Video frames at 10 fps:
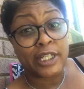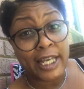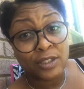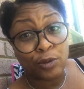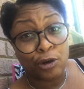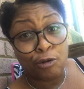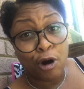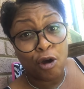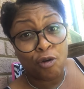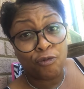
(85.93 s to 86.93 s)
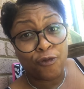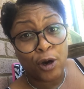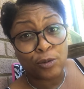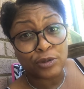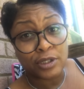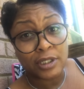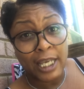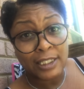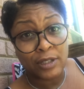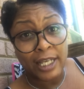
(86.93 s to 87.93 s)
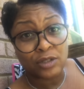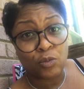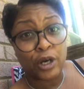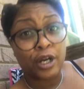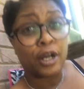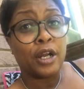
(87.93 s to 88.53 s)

That's what grown folks, that's where